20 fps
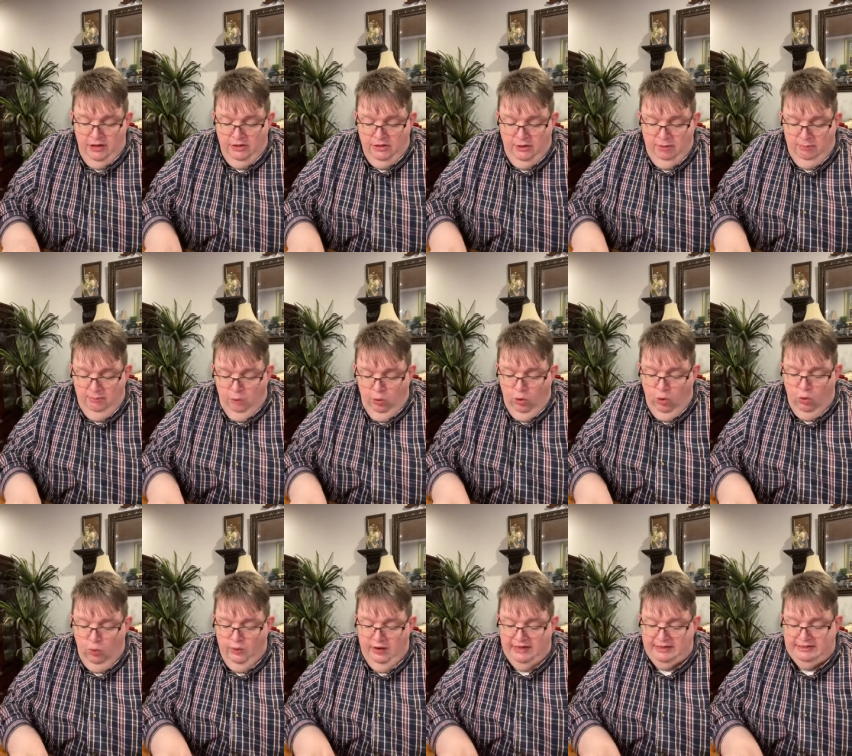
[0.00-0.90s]
The more
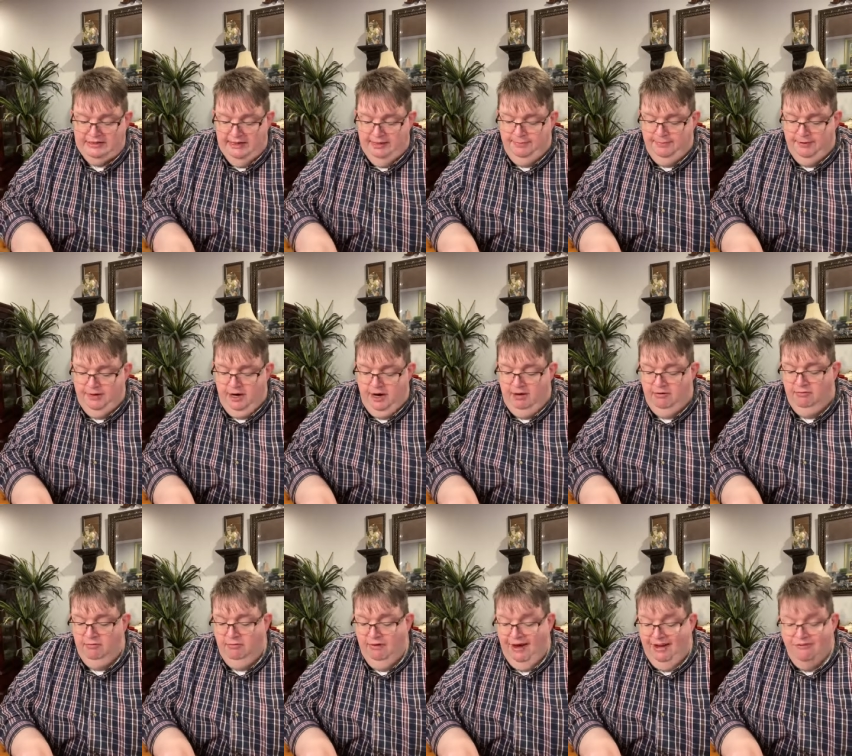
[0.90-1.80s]
we deepen our
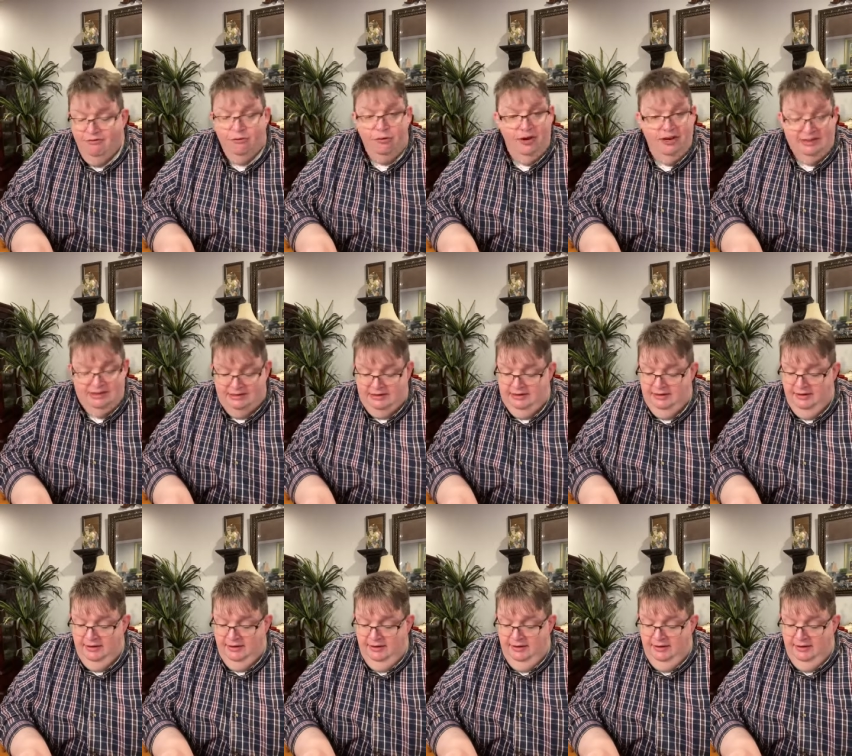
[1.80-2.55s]
reverent